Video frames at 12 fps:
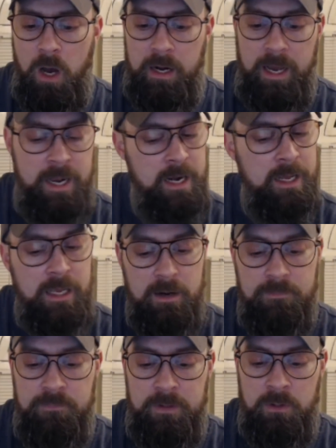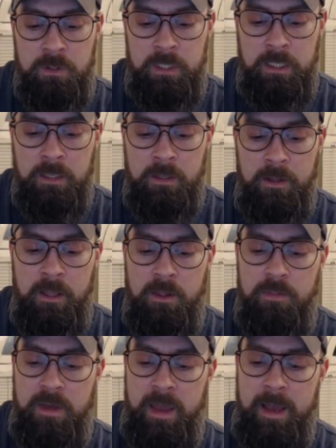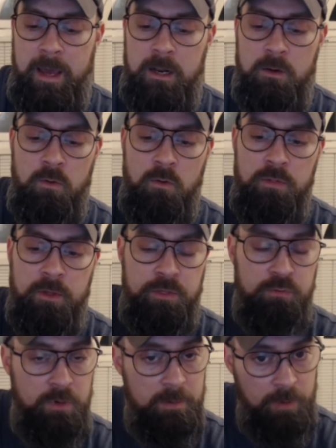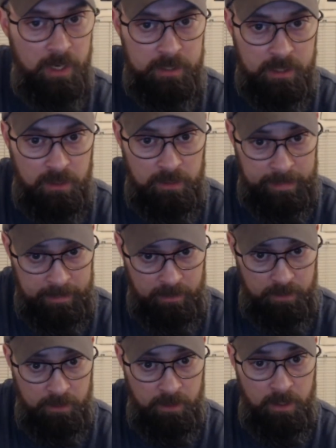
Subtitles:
And I got a feeling that the 3-button click